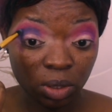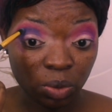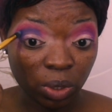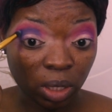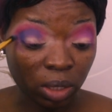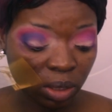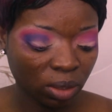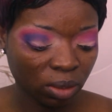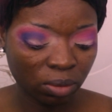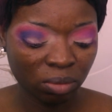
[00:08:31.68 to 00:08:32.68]
Sweetheart,
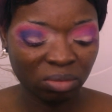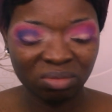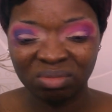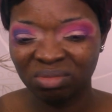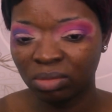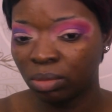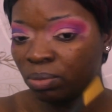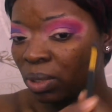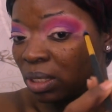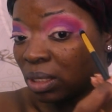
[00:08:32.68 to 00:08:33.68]

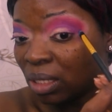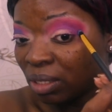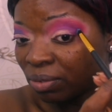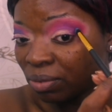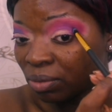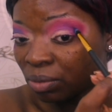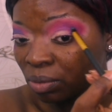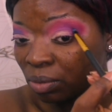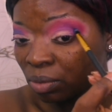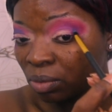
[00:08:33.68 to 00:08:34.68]
please leave.
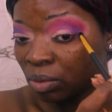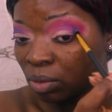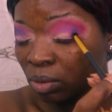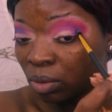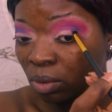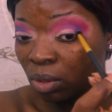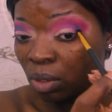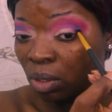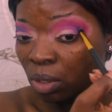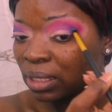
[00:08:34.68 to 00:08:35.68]

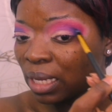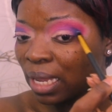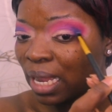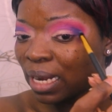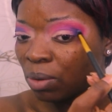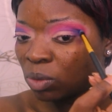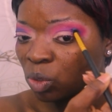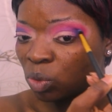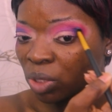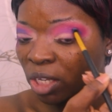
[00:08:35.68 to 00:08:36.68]
As a guy that
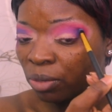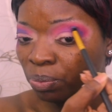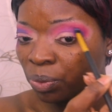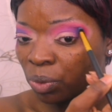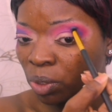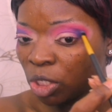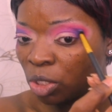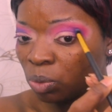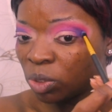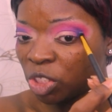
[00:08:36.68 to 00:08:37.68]
wants to keep you,
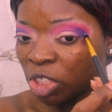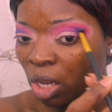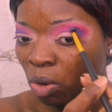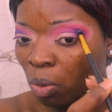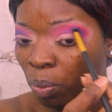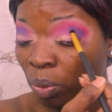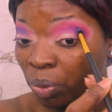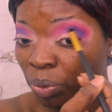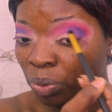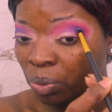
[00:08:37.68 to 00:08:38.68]
he will check up
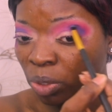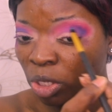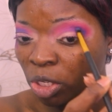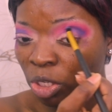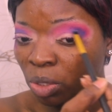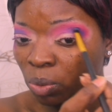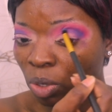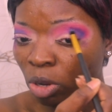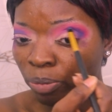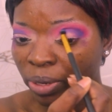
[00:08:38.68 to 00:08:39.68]
on you, he
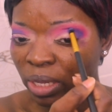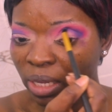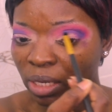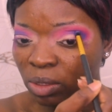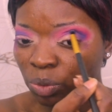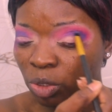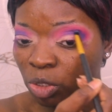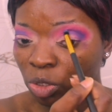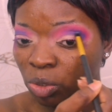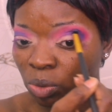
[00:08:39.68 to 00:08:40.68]
will communicate
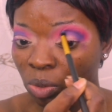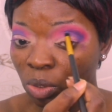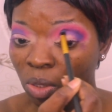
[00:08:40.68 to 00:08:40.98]
with you,